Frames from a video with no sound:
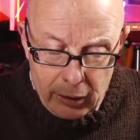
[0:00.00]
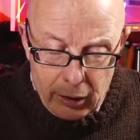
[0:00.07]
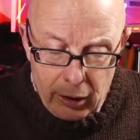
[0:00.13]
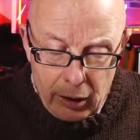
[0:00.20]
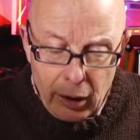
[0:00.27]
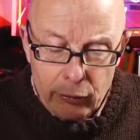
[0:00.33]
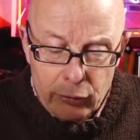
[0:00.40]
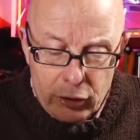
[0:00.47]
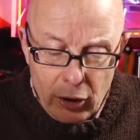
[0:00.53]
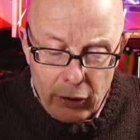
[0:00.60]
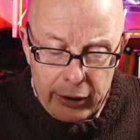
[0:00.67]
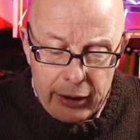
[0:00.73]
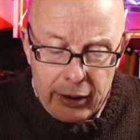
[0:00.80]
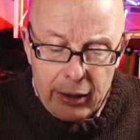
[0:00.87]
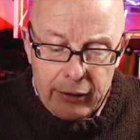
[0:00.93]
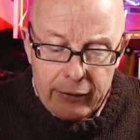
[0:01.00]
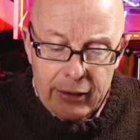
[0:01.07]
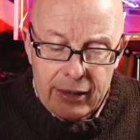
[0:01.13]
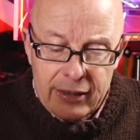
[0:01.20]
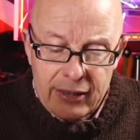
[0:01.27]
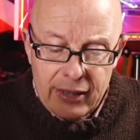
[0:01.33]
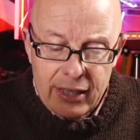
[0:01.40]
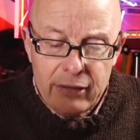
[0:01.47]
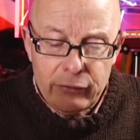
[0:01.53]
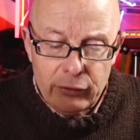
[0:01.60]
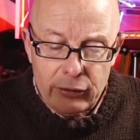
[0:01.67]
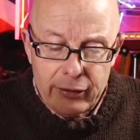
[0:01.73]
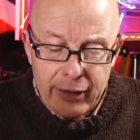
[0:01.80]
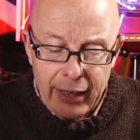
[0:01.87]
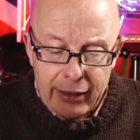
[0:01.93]
Oh, sorry, the
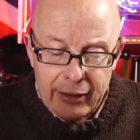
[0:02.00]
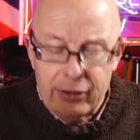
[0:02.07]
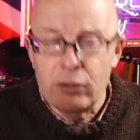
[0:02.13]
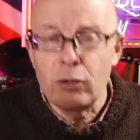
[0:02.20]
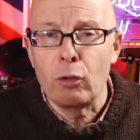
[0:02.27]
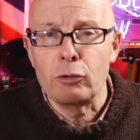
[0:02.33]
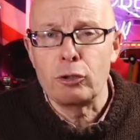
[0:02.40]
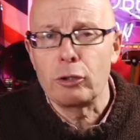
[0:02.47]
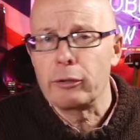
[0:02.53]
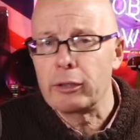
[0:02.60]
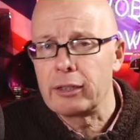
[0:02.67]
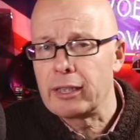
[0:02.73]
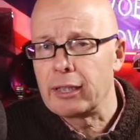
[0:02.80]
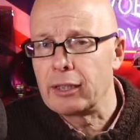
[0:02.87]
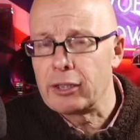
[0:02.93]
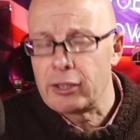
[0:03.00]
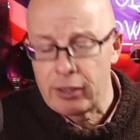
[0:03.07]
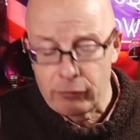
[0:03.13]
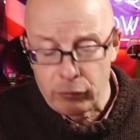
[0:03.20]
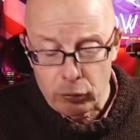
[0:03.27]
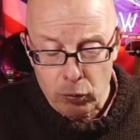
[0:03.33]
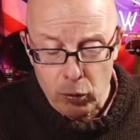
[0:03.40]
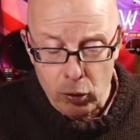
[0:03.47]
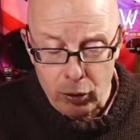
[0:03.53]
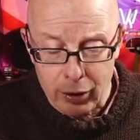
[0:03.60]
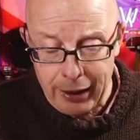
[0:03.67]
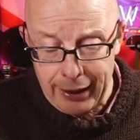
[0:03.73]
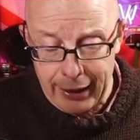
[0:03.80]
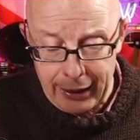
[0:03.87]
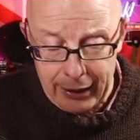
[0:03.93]
Stephen then is not during the English Civil War,
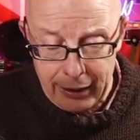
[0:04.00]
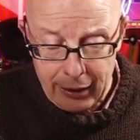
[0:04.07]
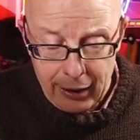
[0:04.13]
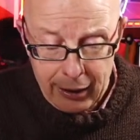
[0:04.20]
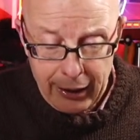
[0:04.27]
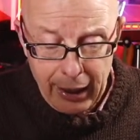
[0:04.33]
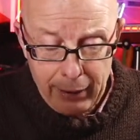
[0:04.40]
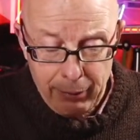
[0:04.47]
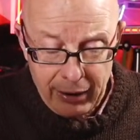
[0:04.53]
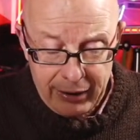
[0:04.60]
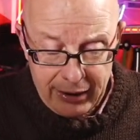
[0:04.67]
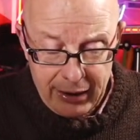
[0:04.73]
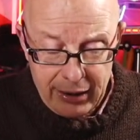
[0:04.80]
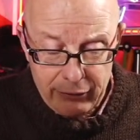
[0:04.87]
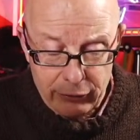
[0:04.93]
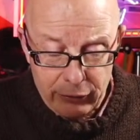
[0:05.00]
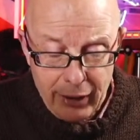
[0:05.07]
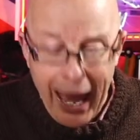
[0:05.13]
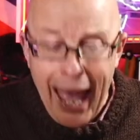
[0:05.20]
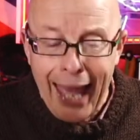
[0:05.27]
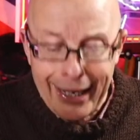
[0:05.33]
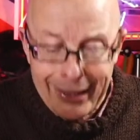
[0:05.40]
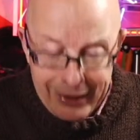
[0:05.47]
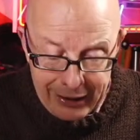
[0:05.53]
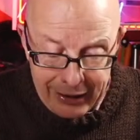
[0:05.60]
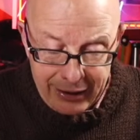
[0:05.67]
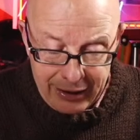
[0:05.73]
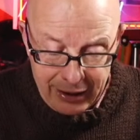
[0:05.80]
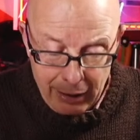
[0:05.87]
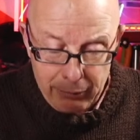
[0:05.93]
clearly. Again by Stephen, and in
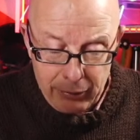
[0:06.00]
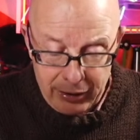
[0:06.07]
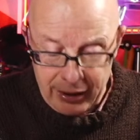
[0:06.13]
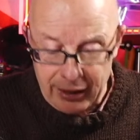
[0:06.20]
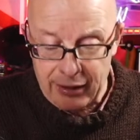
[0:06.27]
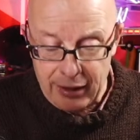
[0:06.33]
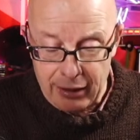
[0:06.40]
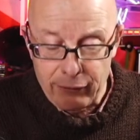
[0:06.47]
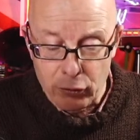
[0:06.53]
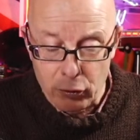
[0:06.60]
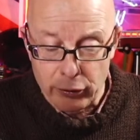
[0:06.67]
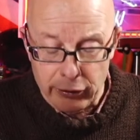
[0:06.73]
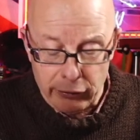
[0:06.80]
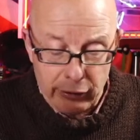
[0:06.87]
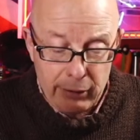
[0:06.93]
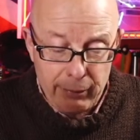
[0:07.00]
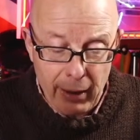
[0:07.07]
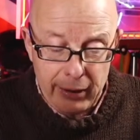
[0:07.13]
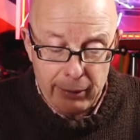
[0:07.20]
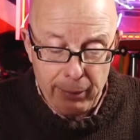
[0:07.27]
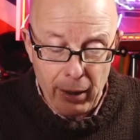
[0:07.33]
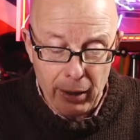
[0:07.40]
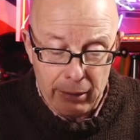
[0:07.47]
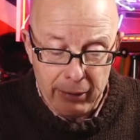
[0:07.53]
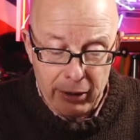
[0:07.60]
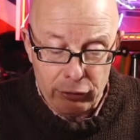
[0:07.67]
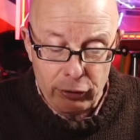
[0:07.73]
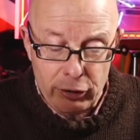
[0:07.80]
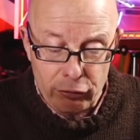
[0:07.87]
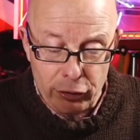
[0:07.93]
December 1643 by the
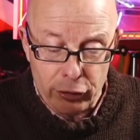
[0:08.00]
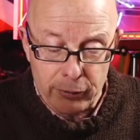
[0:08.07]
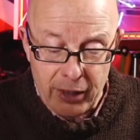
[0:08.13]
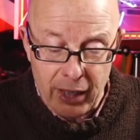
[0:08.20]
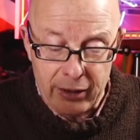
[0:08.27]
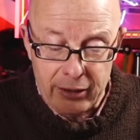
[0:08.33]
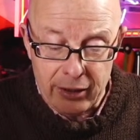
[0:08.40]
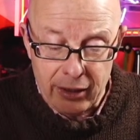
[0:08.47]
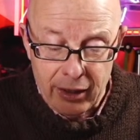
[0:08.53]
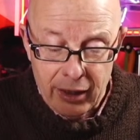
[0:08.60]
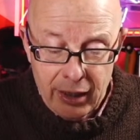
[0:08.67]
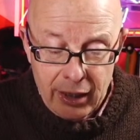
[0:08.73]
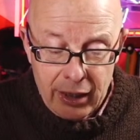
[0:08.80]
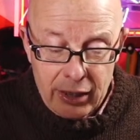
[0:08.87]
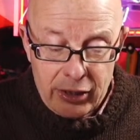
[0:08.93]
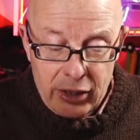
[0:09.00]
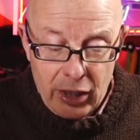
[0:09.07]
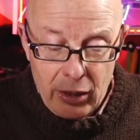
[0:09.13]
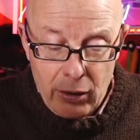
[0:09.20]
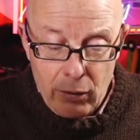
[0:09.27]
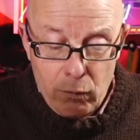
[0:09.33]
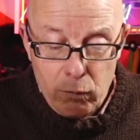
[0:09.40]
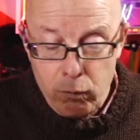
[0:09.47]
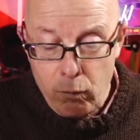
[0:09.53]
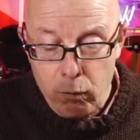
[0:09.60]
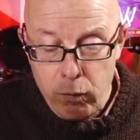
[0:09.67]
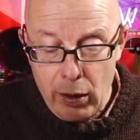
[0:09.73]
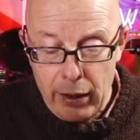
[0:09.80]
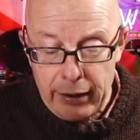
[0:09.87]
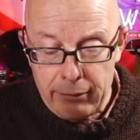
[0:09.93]
parliamentary troops under Sir
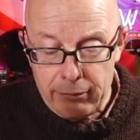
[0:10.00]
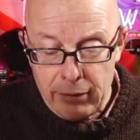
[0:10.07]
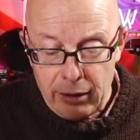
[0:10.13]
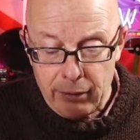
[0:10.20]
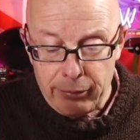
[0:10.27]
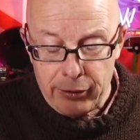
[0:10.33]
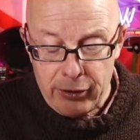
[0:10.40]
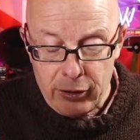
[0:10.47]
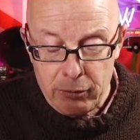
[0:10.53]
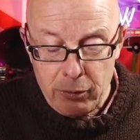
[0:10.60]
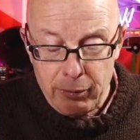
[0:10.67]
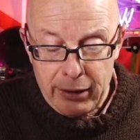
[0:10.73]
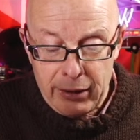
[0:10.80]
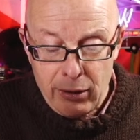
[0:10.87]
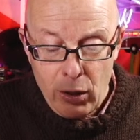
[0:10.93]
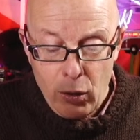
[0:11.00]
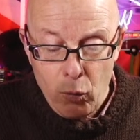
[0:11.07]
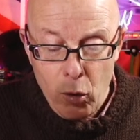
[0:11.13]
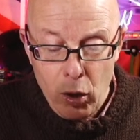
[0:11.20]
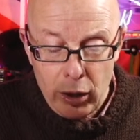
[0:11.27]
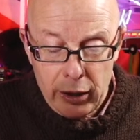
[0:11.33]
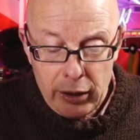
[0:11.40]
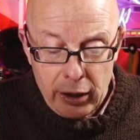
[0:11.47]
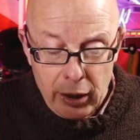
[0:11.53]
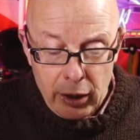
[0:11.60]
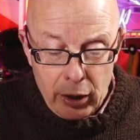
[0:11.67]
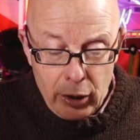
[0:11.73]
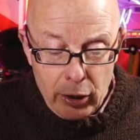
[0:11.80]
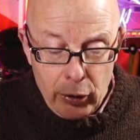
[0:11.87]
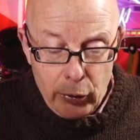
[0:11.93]
William, presumably, Waller,
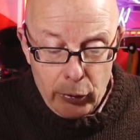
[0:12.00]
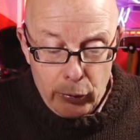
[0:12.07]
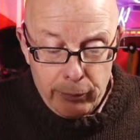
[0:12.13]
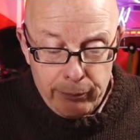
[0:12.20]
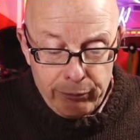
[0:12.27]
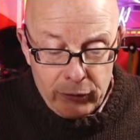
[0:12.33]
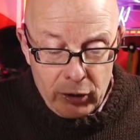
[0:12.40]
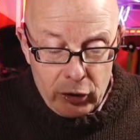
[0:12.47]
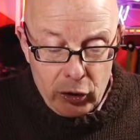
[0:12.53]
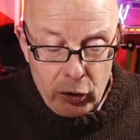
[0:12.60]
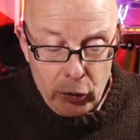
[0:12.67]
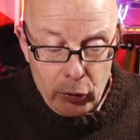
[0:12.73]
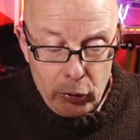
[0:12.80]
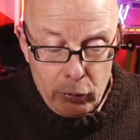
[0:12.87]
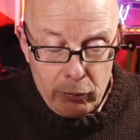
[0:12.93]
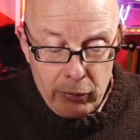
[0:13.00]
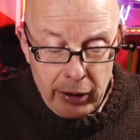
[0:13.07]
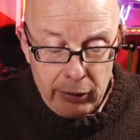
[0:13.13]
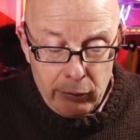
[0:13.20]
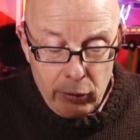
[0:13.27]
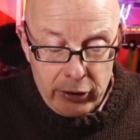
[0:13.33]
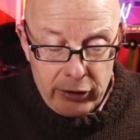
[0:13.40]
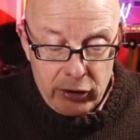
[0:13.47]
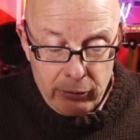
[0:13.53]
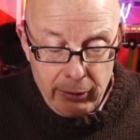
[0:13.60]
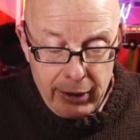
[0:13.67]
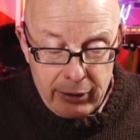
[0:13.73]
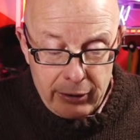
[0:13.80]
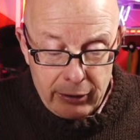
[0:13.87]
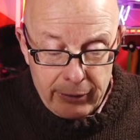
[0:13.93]
to whom it was
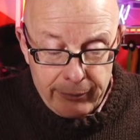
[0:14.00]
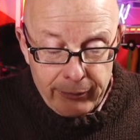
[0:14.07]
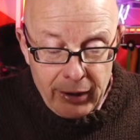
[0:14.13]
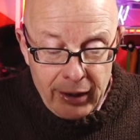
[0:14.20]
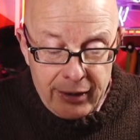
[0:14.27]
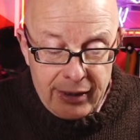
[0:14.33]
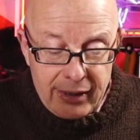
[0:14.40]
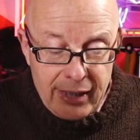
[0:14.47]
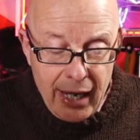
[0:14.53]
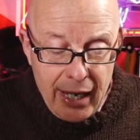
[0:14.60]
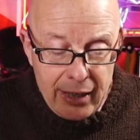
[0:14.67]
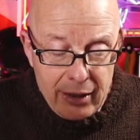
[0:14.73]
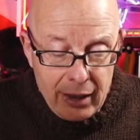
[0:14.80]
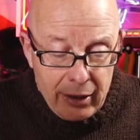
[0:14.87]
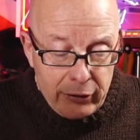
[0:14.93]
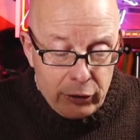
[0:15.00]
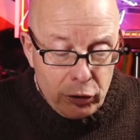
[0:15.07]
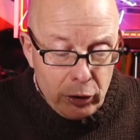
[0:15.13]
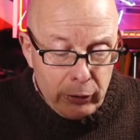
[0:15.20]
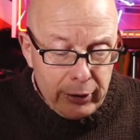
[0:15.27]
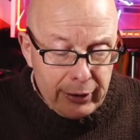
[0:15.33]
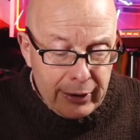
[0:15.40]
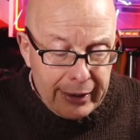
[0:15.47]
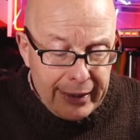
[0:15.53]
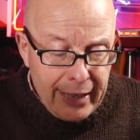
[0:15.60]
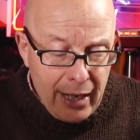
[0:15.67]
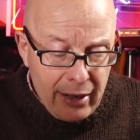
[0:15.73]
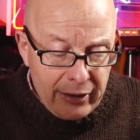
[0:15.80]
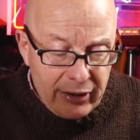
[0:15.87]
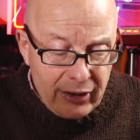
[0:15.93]
surrendered. It is said that during the
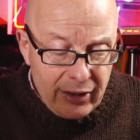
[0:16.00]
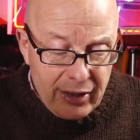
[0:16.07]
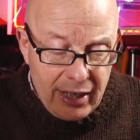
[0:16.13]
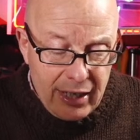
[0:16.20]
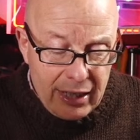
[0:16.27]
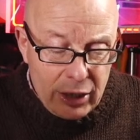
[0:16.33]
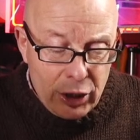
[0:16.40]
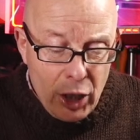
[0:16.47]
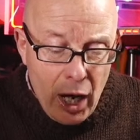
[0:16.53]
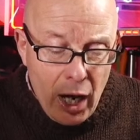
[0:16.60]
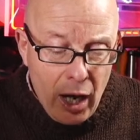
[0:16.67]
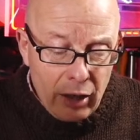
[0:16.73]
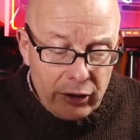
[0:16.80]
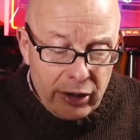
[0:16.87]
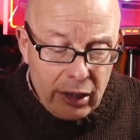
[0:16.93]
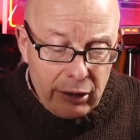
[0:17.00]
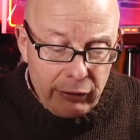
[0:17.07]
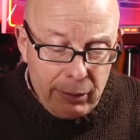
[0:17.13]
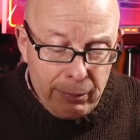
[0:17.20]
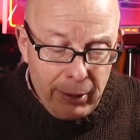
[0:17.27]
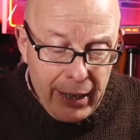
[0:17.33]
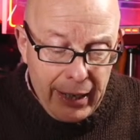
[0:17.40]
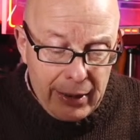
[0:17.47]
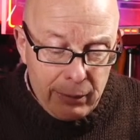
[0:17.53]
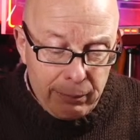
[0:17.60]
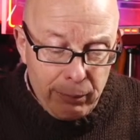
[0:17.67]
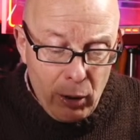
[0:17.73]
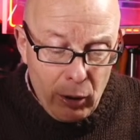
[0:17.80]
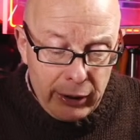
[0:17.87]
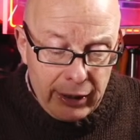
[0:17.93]
last siege, artillery played
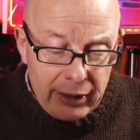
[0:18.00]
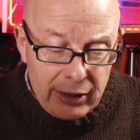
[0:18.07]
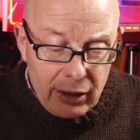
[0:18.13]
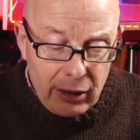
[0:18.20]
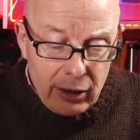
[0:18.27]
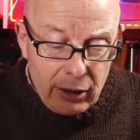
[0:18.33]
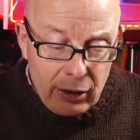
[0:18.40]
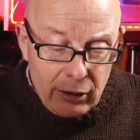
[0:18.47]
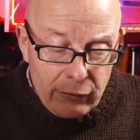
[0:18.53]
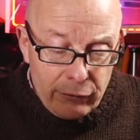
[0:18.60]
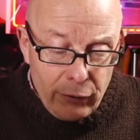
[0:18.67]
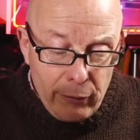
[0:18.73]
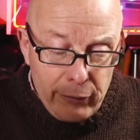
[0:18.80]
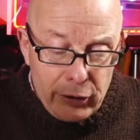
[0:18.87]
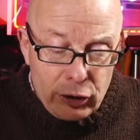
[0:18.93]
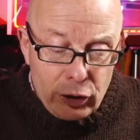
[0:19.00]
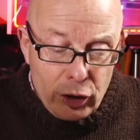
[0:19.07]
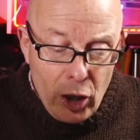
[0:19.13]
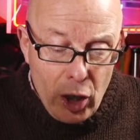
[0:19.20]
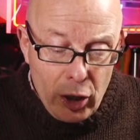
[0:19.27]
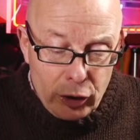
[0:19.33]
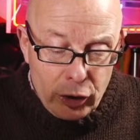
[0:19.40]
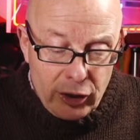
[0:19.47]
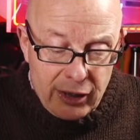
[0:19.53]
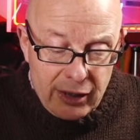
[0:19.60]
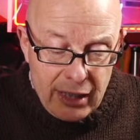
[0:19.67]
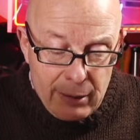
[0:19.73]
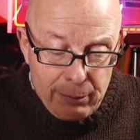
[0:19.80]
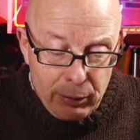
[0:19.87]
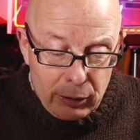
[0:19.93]
upon it from the church
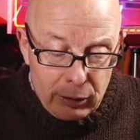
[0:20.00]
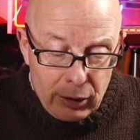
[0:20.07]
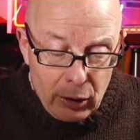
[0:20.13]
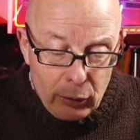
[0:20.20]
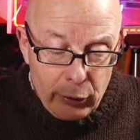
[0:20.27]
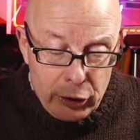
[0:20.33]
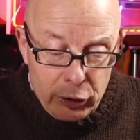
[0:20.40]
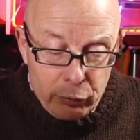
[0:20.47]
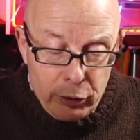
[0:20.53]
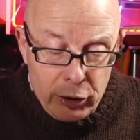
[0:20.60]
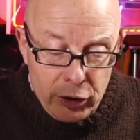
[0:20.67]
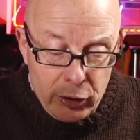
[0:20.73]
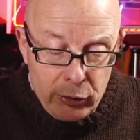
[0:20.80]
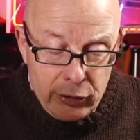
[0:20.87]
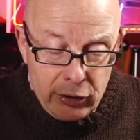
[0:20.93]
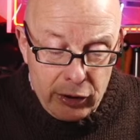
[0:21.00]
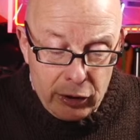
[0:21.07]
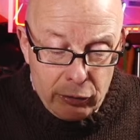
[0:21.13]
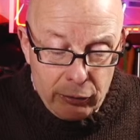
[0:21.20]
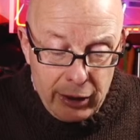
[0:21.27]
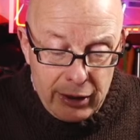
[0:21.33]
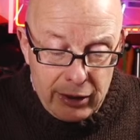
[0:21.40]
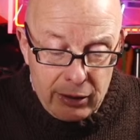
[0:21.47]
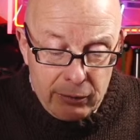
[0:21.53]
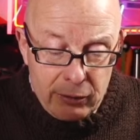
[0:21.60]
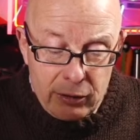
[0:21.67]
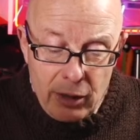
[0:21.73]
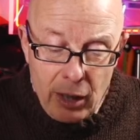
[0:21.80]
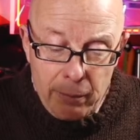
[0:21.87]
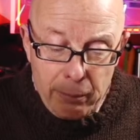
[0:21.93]
steeple, which reduced the great
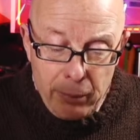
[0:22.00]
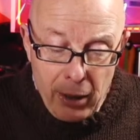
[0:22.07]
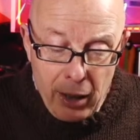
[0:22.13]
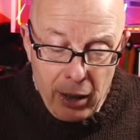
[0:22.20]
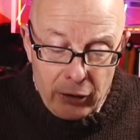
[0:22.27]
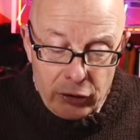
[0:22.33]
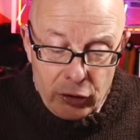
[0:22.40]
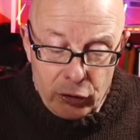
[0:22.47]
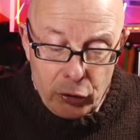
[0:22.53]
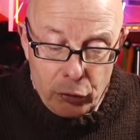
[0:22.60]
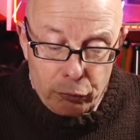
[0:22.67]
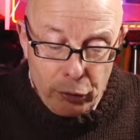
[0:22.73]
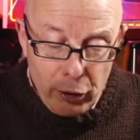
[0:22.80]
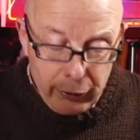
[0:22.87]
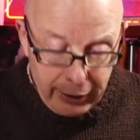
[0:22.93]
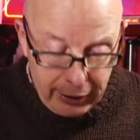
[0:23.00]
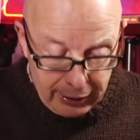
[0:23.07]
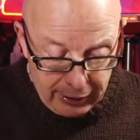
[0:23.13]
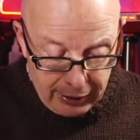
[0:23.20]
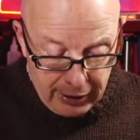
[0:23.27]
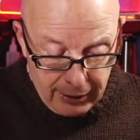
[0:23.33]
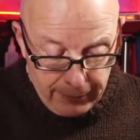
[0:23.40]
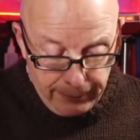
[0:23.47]
part to ruins.